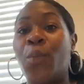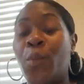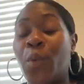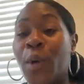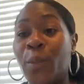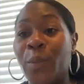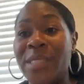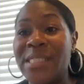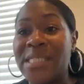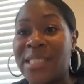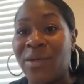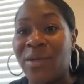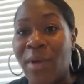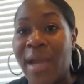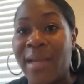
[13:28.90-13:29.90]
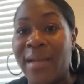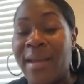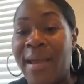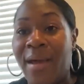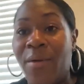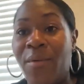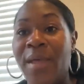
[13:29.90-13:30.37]
What we see right
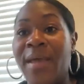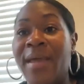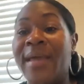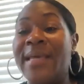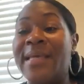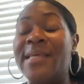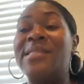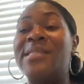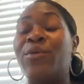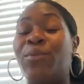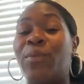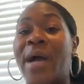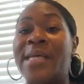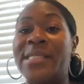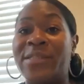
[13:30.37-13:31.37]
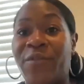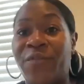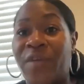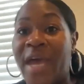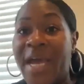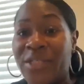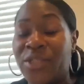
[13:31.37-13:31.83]
now is the rise of
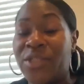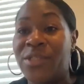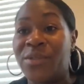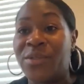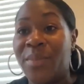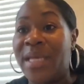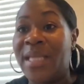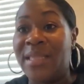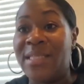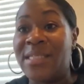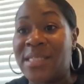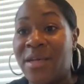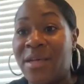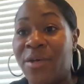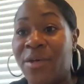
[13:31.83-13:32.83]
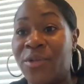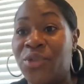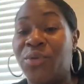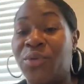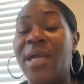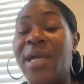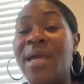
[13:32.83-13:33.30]
fascism in this
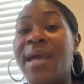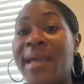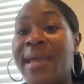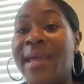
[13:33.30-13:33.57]
country.